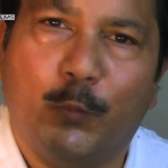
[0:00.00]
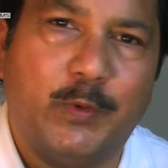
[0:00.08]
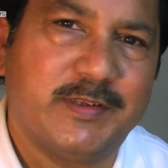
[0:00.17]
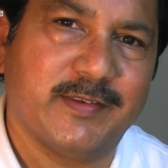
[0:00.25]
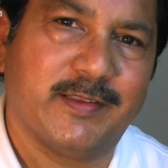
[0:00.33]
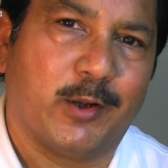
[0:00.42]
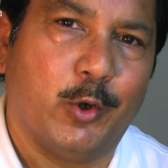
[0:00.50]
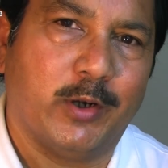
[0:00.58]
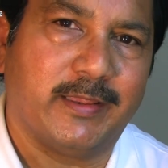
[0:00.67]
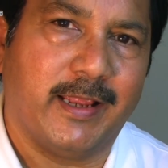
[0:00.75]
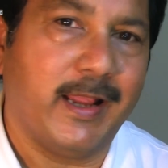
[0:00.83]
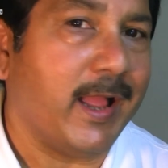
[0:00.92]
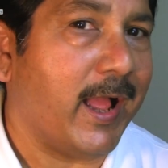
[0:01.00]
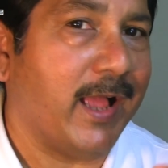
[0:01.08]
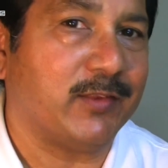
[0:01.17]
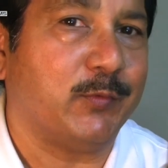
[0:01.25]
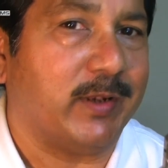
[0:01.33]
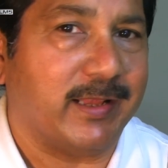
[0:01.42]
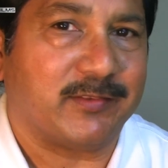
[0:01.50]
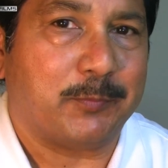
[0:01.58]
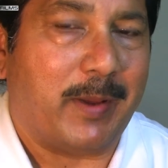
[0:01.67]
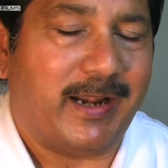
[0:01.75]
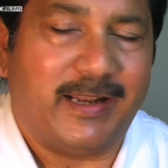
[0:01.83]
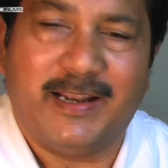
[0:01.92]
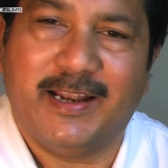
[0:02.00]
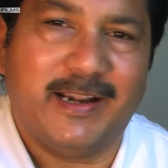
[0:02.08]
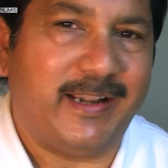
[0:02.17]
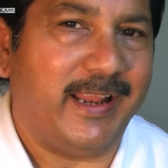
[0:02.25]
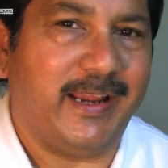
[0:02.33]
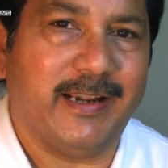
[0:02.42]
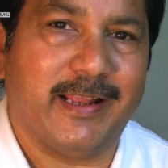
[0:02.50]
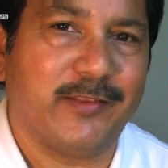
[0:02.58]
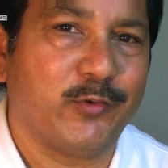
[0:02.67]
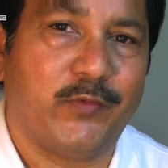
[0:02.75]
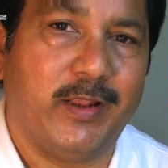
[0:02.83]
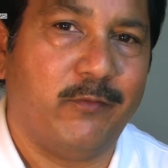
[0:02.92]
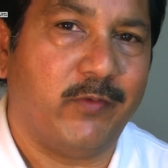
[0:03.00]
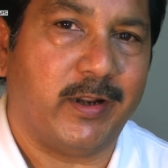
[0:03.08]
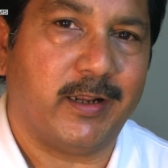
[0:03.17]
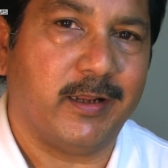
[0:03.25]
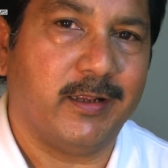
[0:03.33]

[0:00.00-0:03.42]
which is a good thing as well as bad. Take it as you feel fit.